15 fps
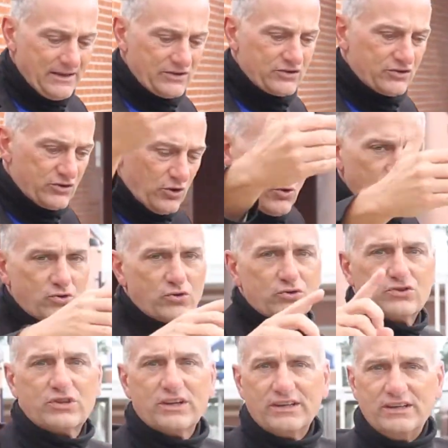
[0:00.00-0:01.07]
social
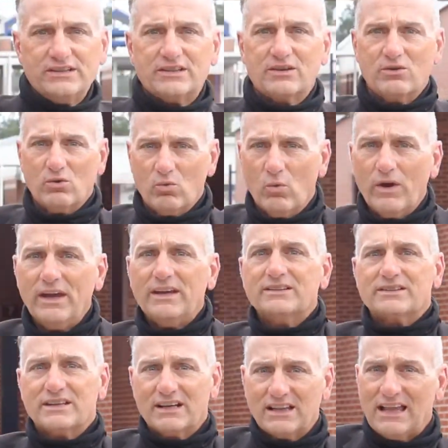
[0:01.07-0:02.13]
studies
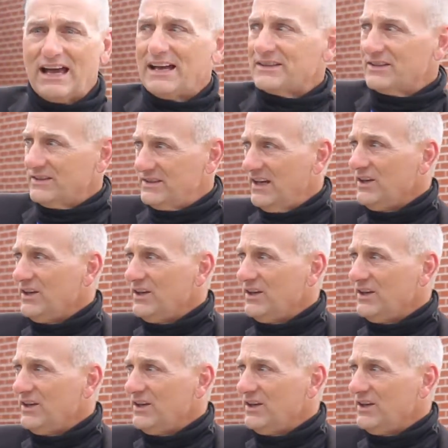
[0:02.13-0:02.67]
wings and classes that